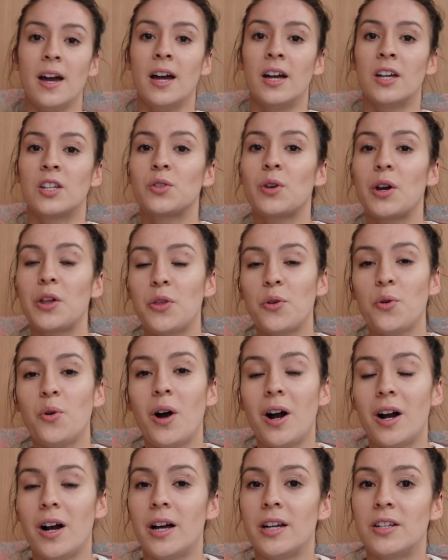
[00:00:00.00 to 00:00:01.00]
So I
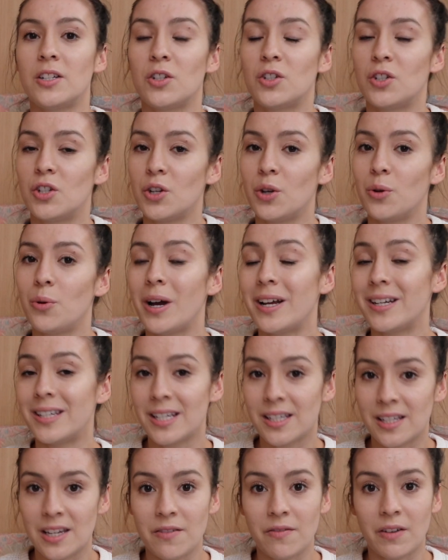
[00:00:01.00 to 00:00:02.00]
thought I'd do a
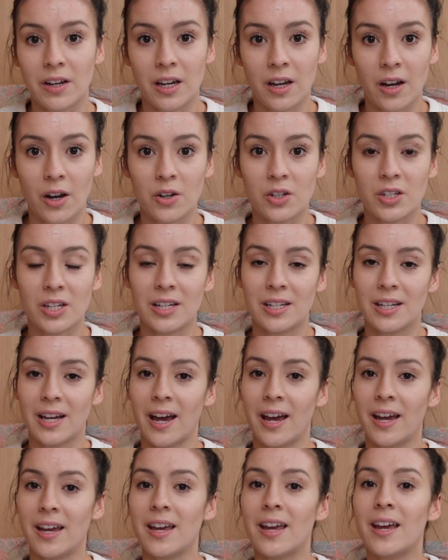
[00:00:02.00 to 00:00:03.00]
Disney video
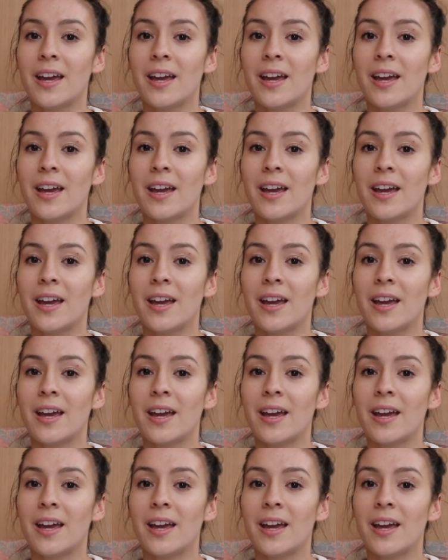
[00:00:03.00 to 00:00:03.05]
today.